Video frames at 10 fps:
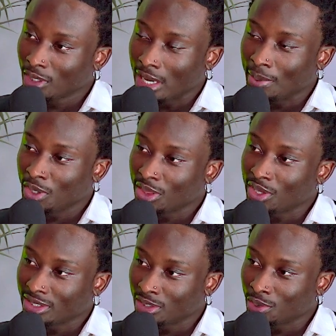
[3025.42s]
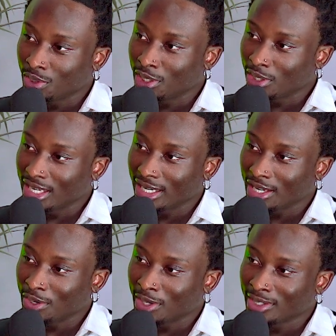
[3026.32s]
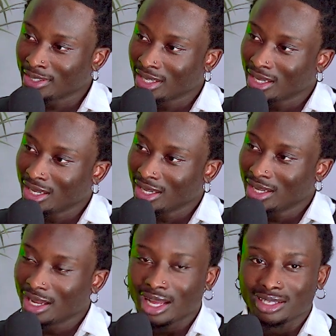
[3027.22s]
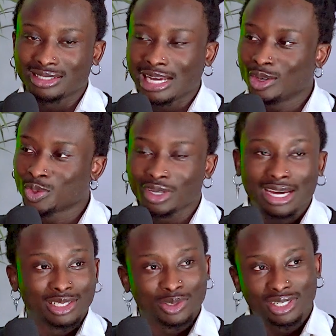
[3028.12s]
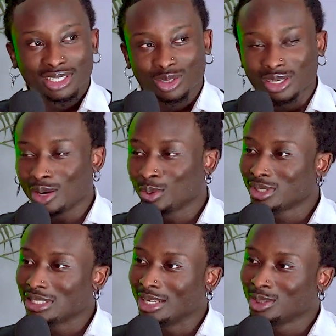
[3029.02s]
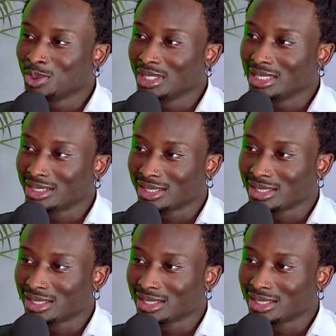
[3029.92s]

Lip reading: I mean, you're 32 and you're looking like you're... Tell us what you are doing so that we'll start doing it.